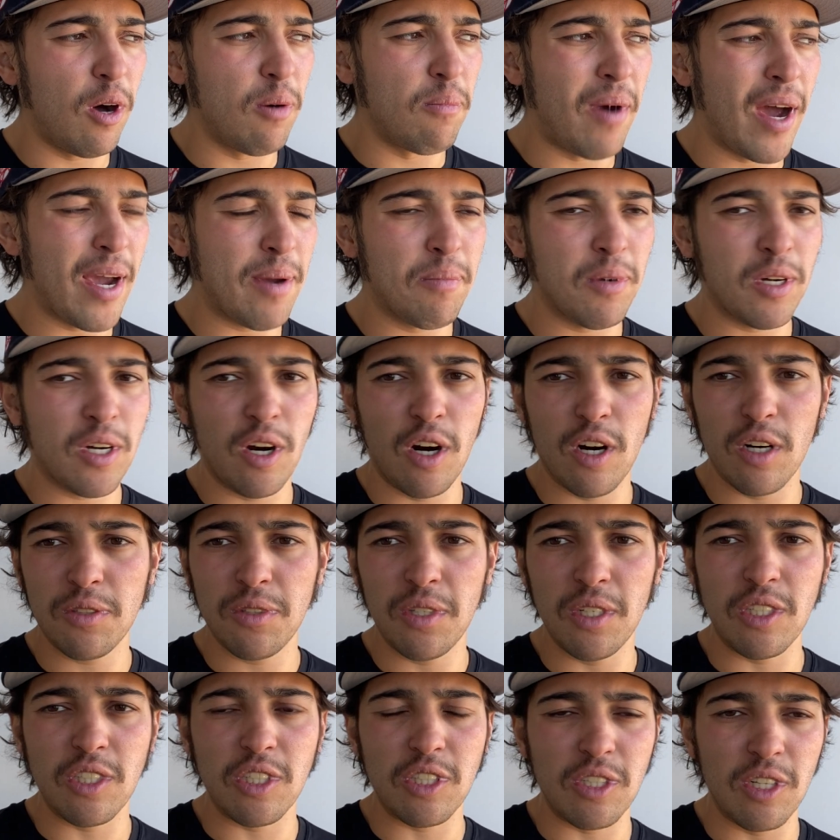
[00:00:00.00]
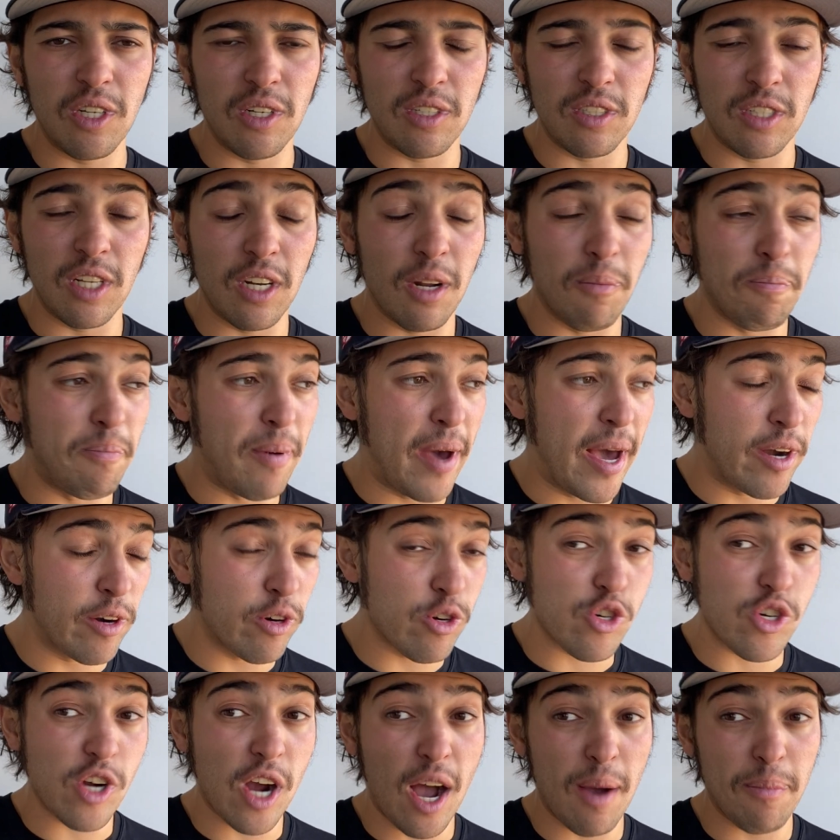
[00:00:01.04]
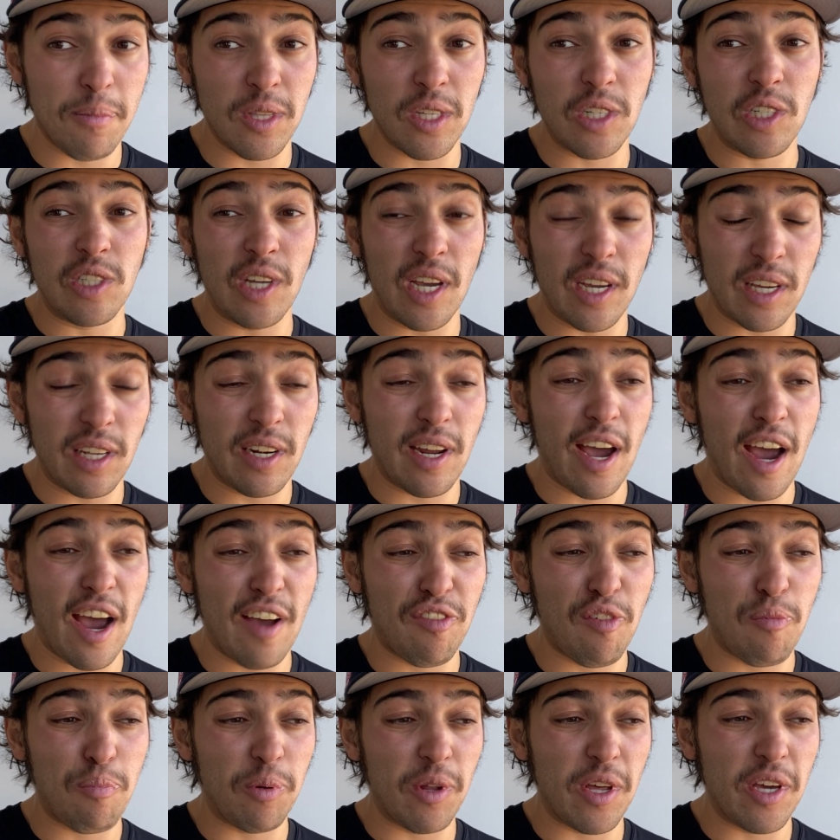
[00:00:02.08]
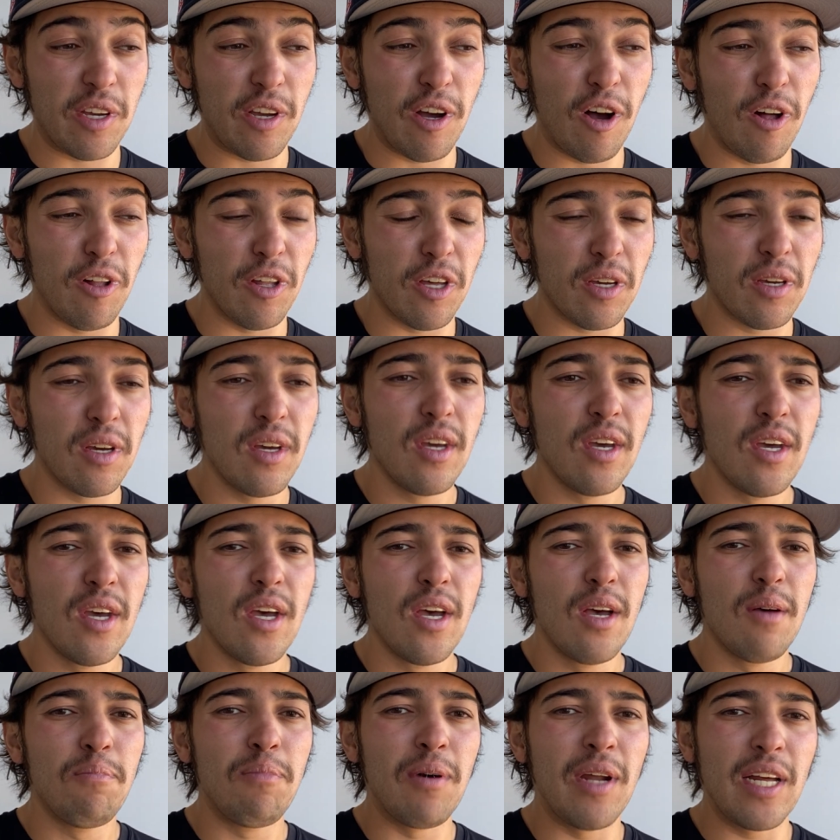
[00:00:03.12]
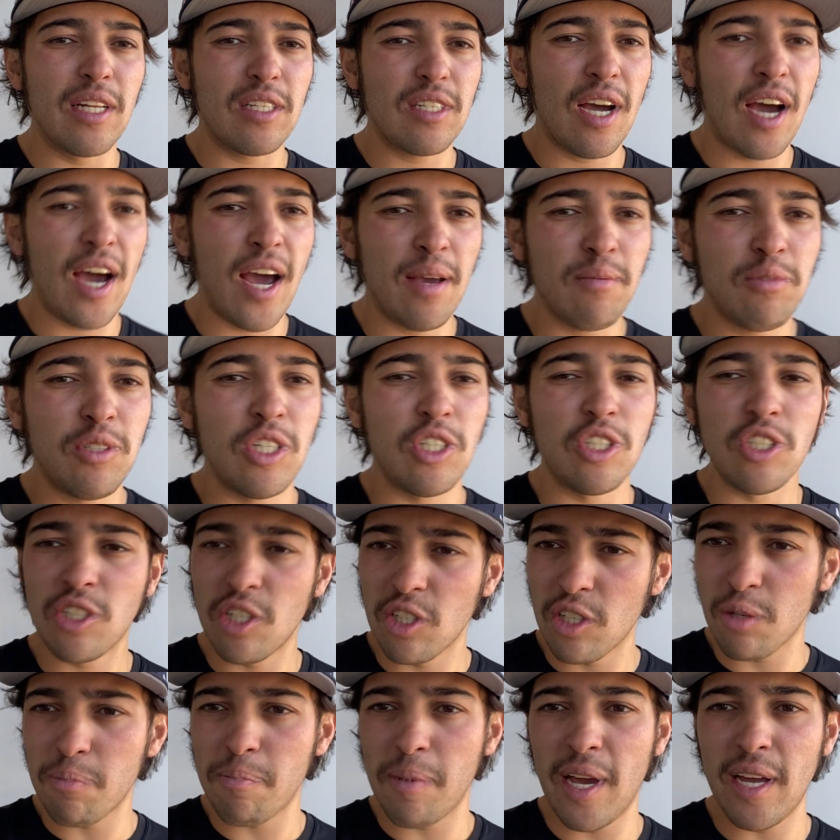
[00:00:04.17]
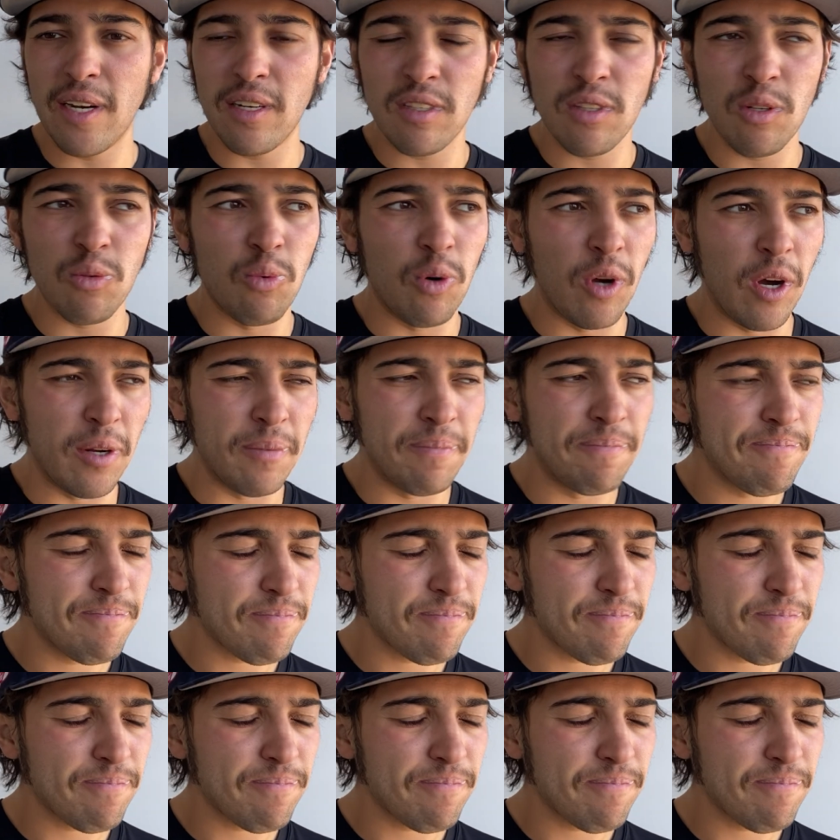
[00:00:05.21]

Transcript: Mike McCarthy did a better job in the second half of play calling, but at times he still abandoned the run.